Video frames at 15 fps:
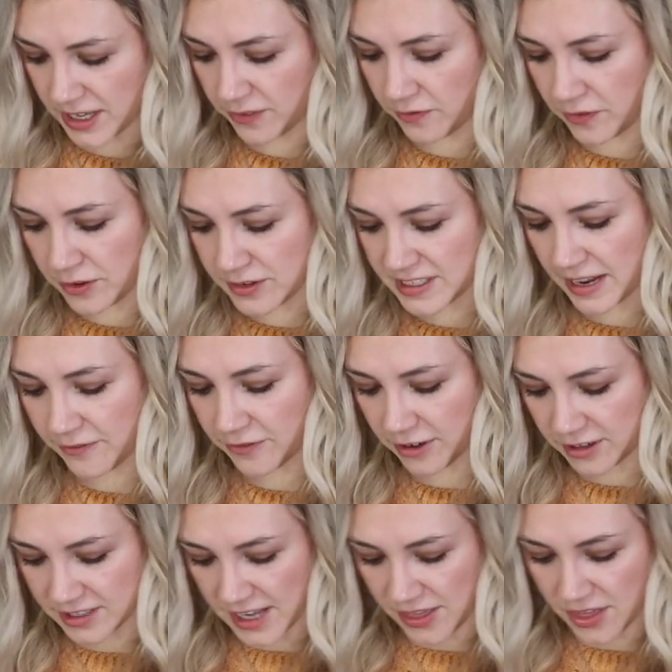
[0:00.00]
confused at
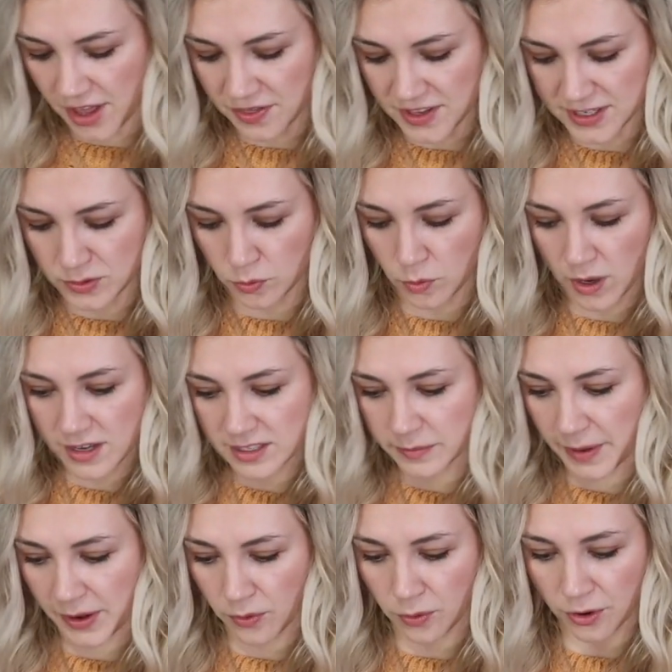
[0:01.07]
first. I thought this was
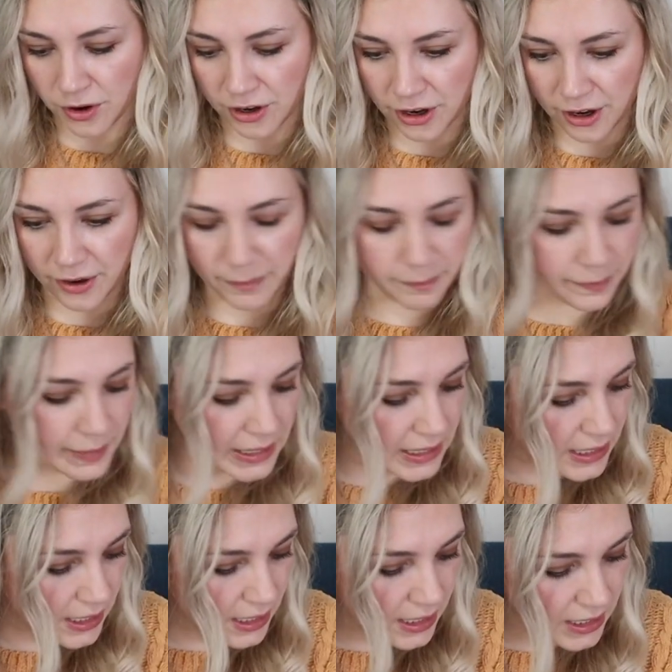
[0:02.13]
my order
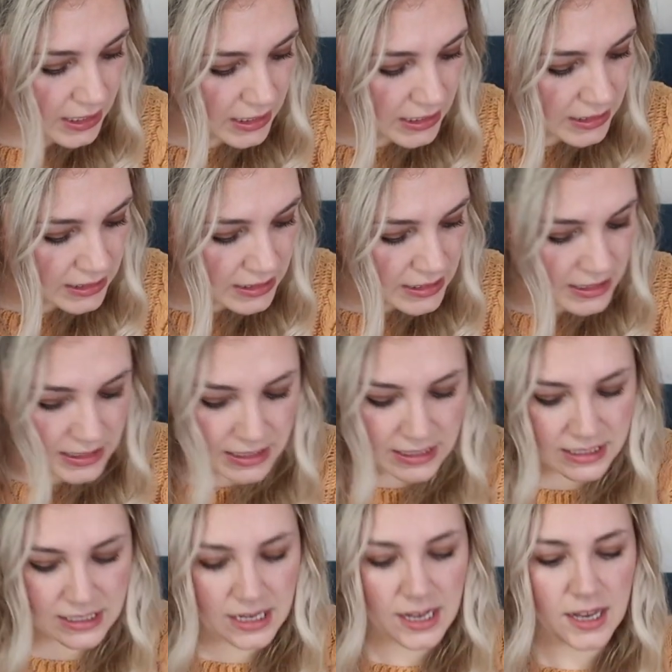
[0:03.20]

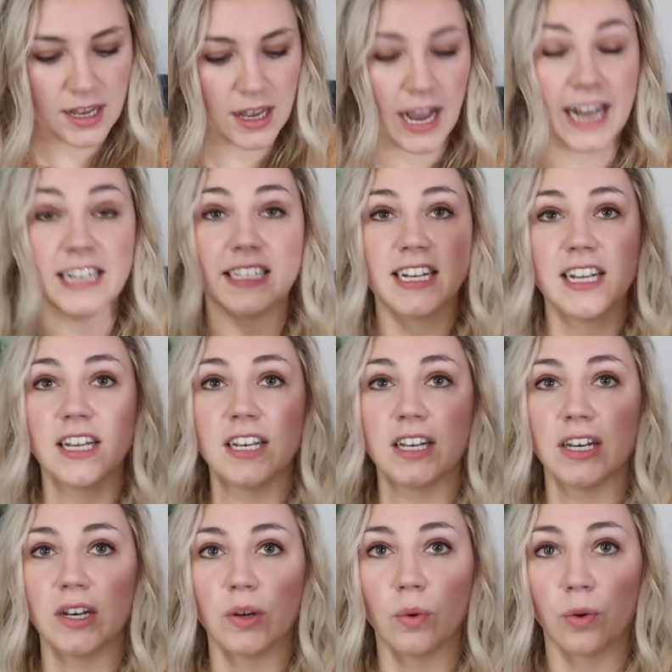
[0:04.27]
because I did
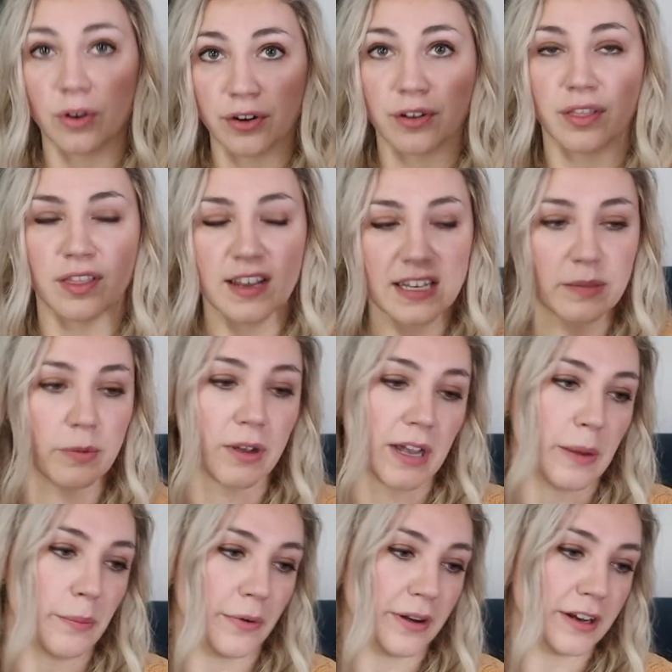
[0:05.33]
order this book,
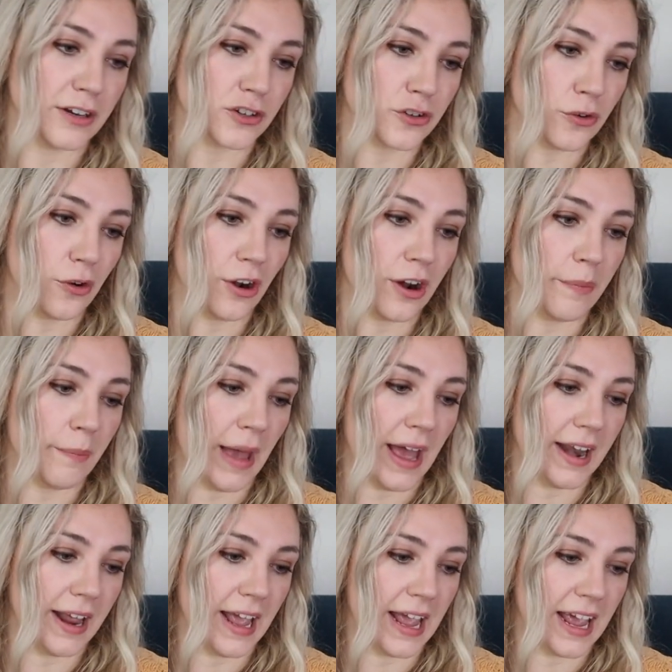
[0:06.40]
I'm pretty sure,
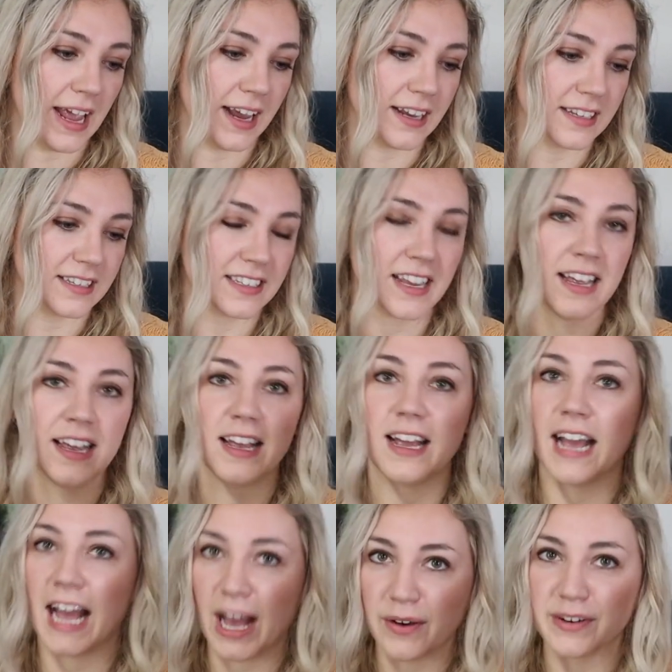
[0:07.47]
Matt Haig's,
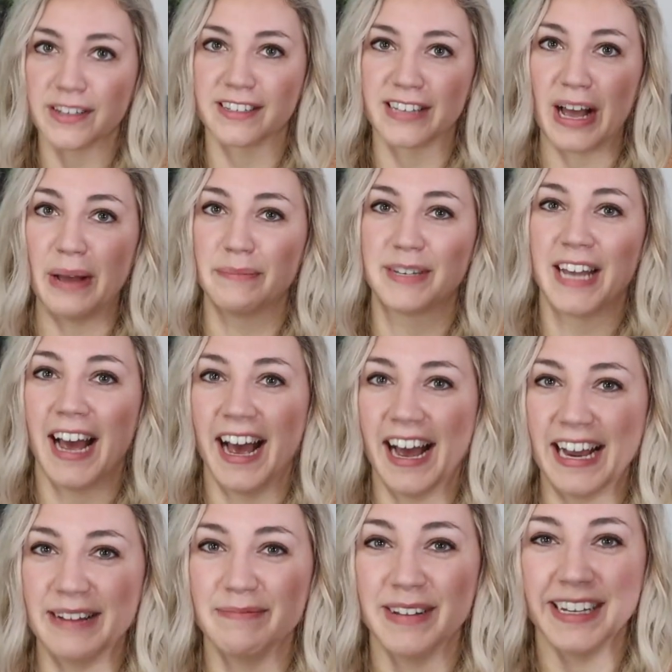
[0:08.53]
How to Stop
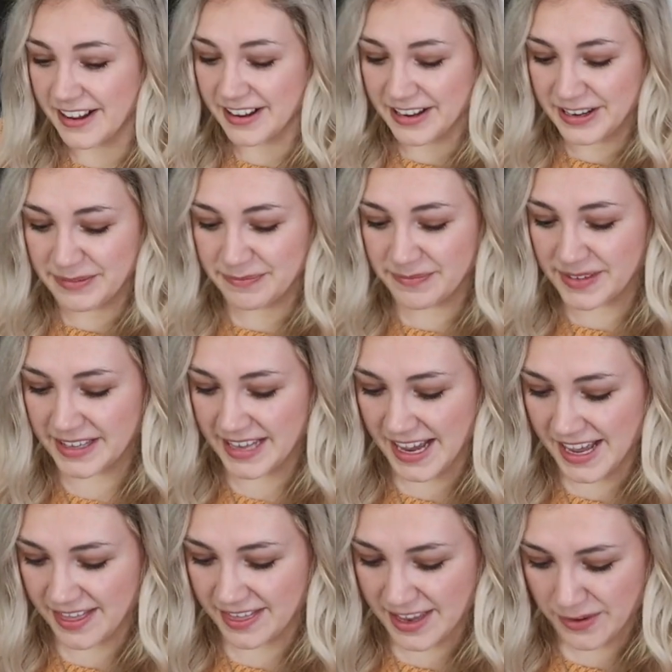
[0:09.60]
Time. Um,
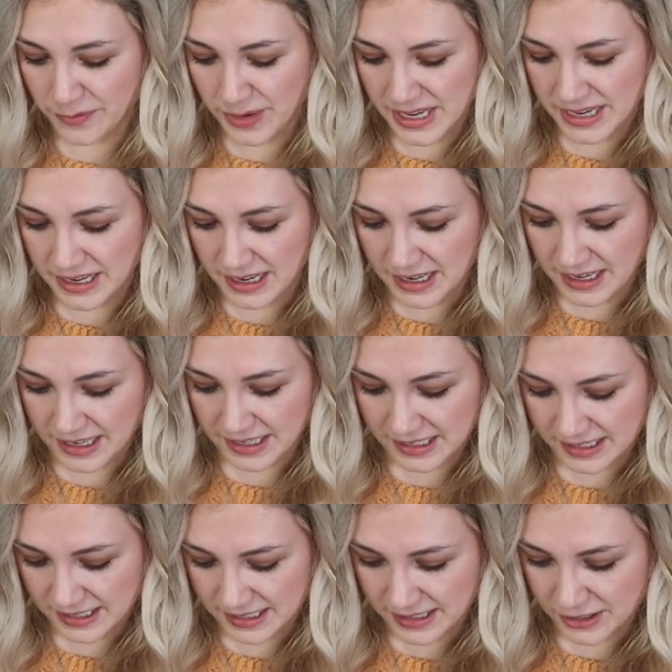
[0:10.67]
yeah, then we got
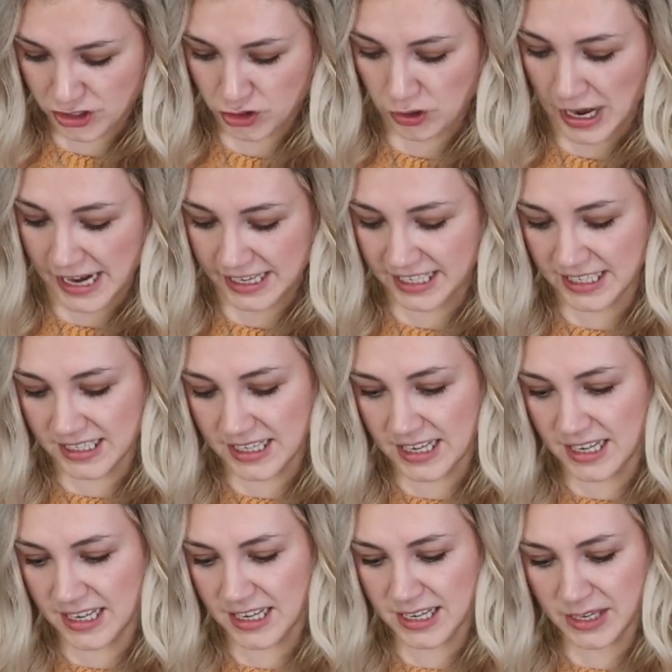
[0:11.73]

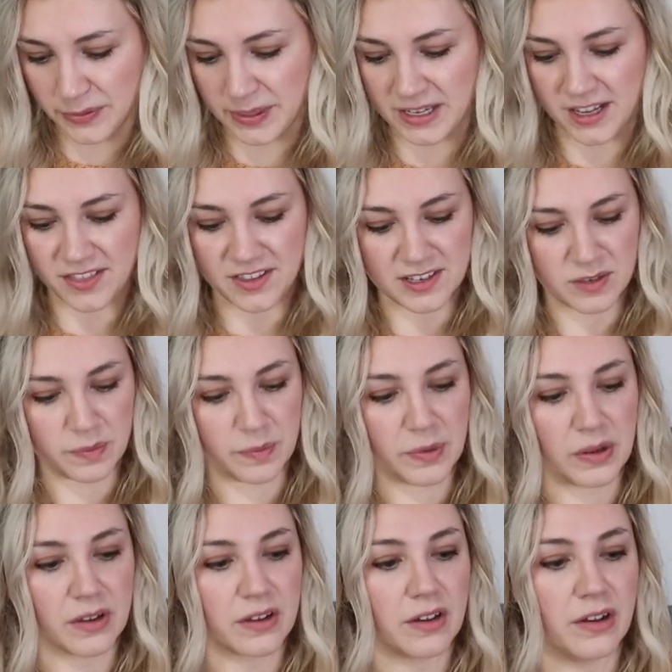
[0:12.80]
Dracula. We got this
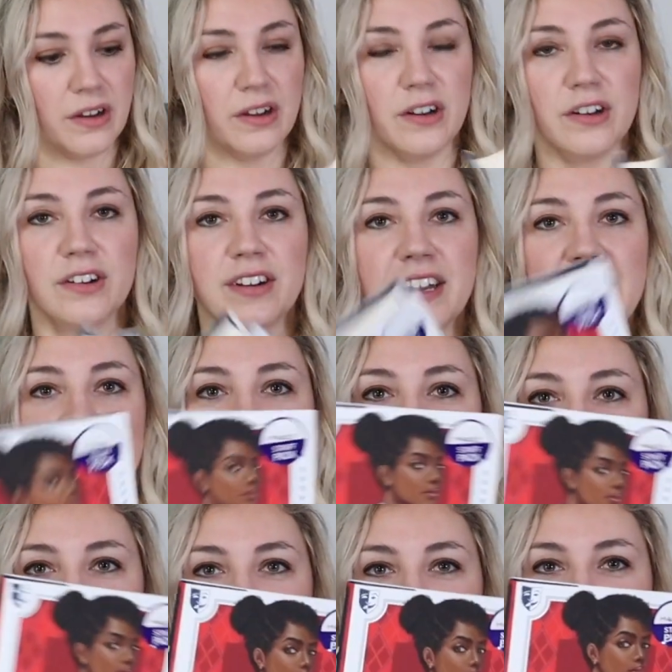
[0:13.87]
book called
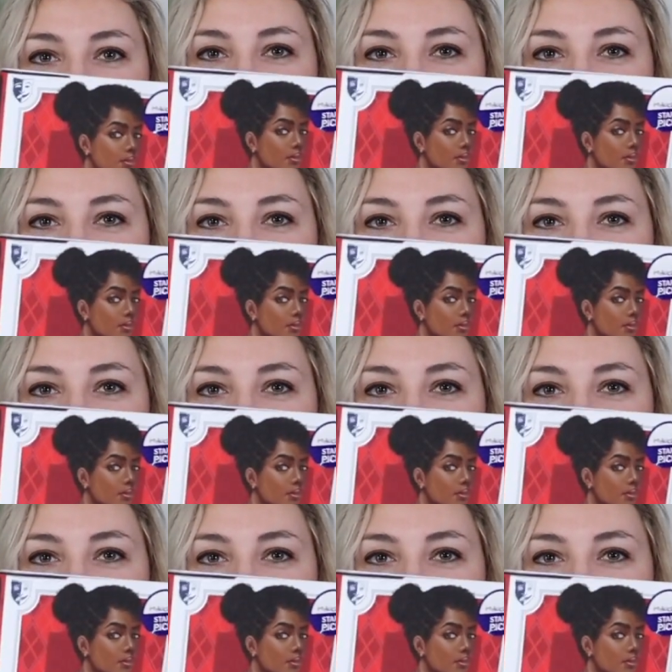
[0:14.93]
Ace of